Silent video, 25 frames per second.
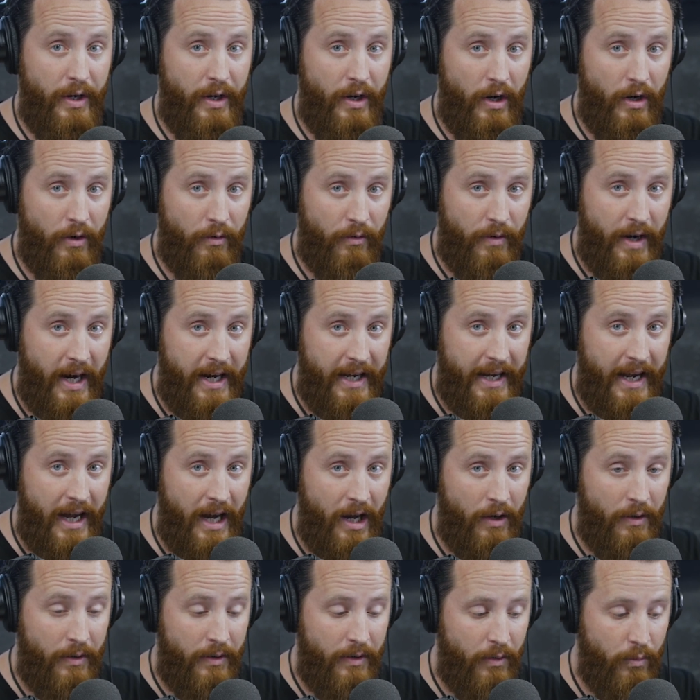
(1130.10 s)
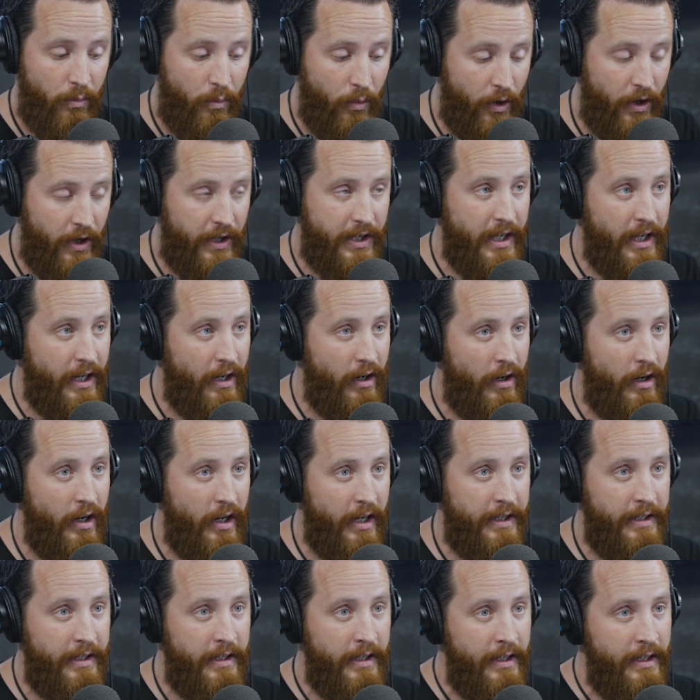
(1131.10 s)
we are right now working
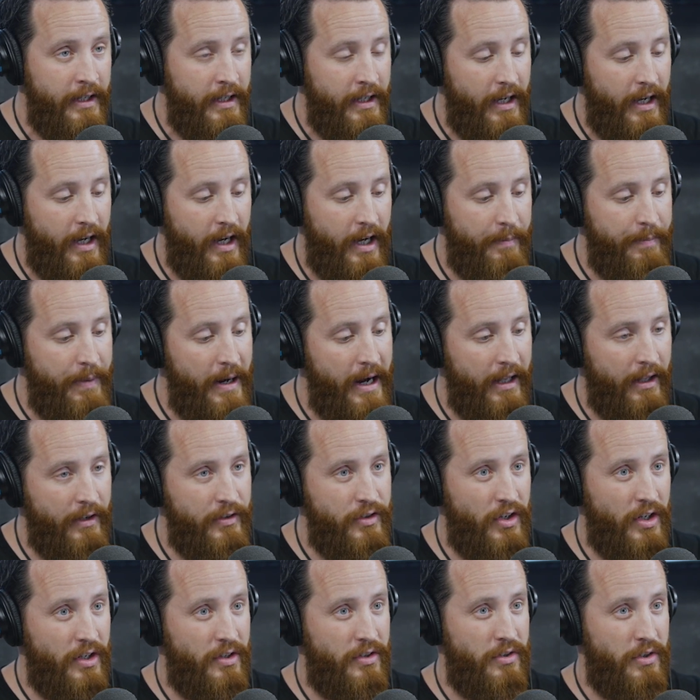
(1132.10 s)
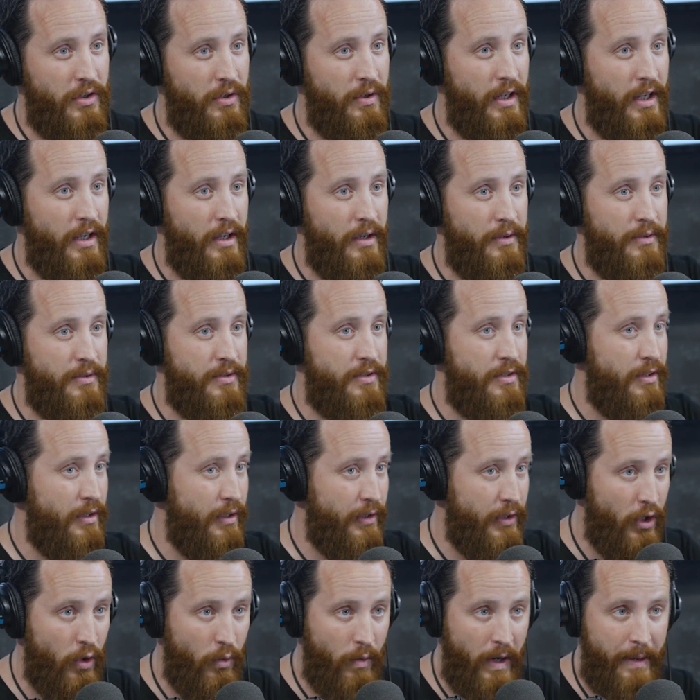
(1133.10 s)
on Apologia Studios,
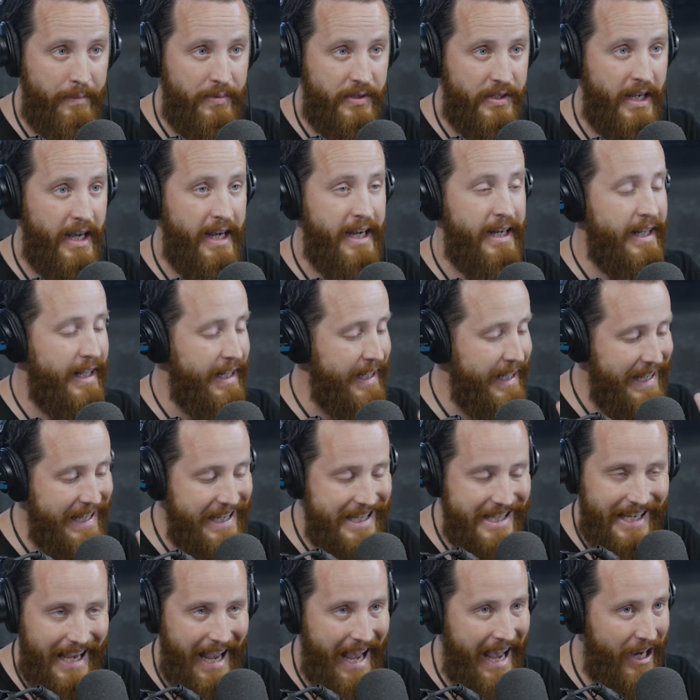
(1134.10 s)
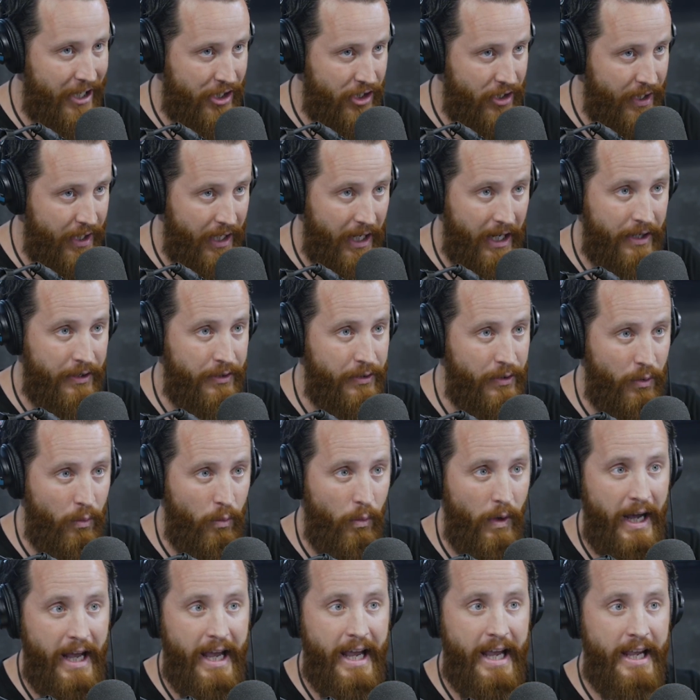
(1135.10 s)
the new website. It is actually
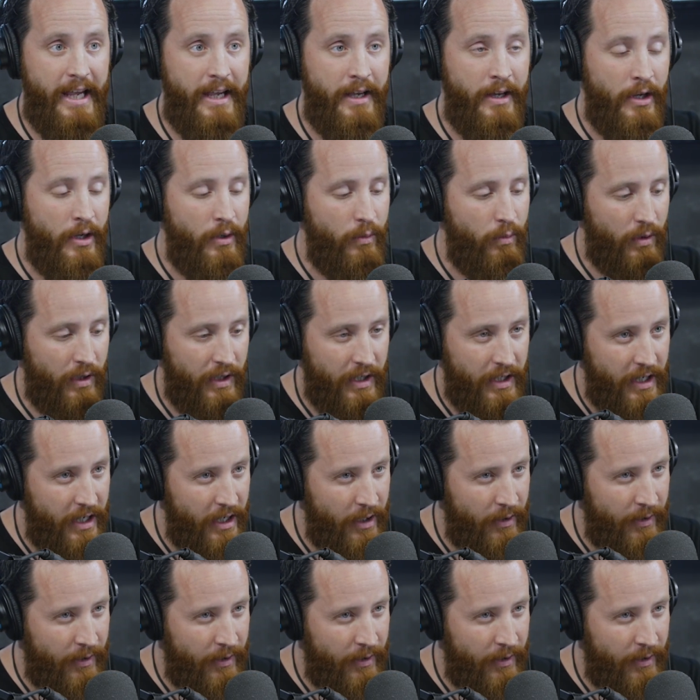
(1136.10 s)
underway. We're